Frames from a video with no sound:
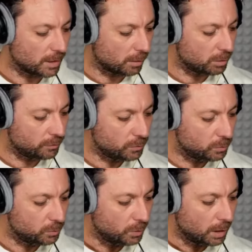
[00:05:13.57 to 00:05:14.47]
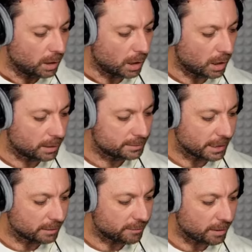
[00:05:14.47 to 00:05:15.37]
Now, if you are a
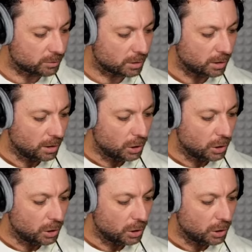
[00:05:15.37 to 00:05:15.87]
tech founder,